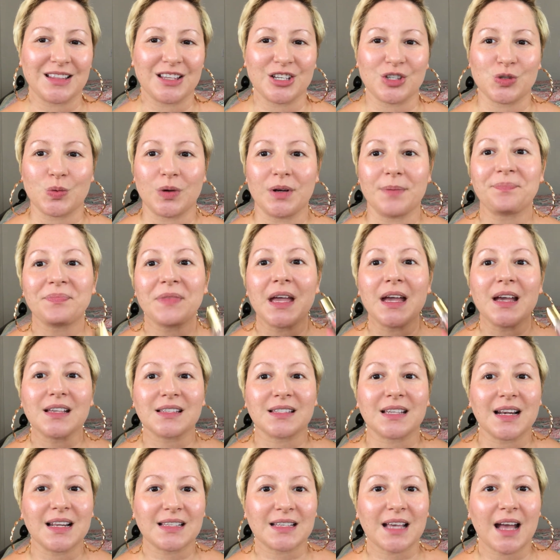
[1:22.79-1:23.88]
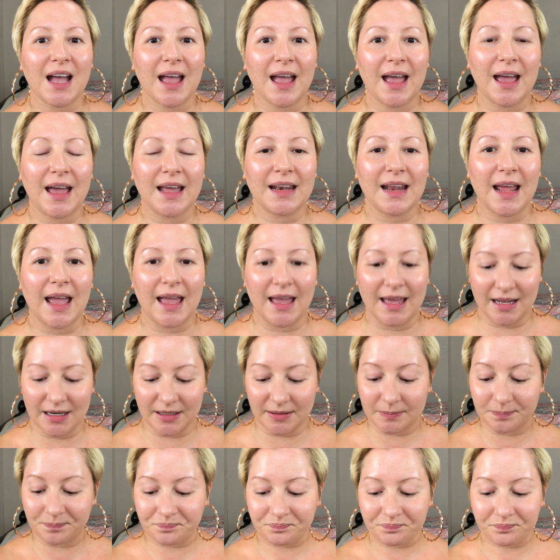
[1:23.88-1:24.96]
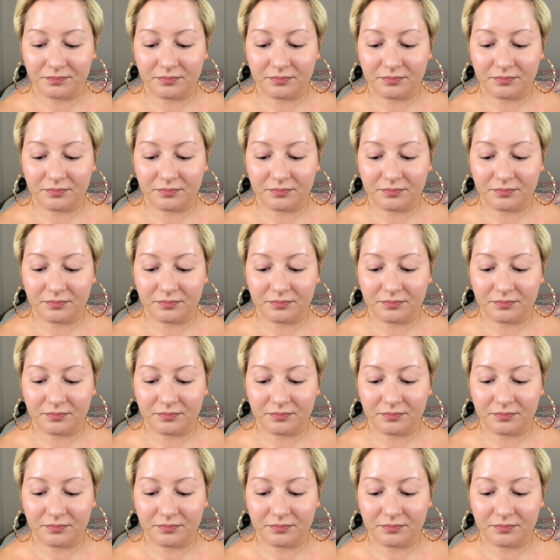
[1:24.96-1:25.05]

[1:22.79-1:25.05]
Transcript: this one. So let's go ahead and